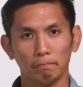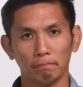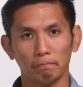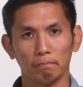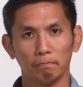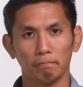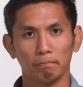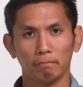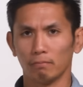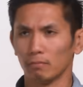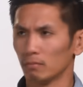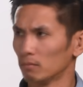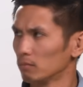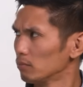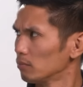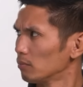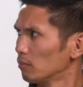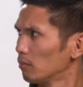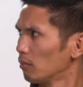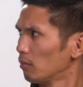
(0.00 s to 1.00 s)

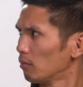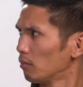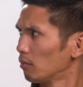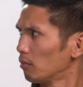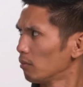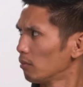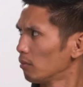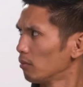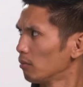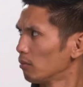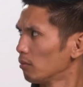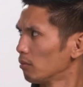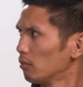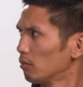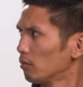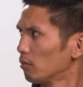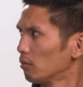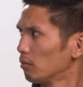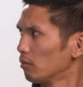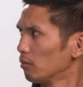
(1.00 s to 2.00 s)

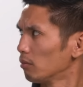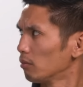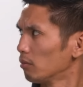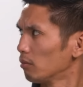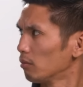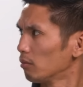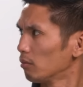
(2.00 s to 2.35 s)
(not speaking)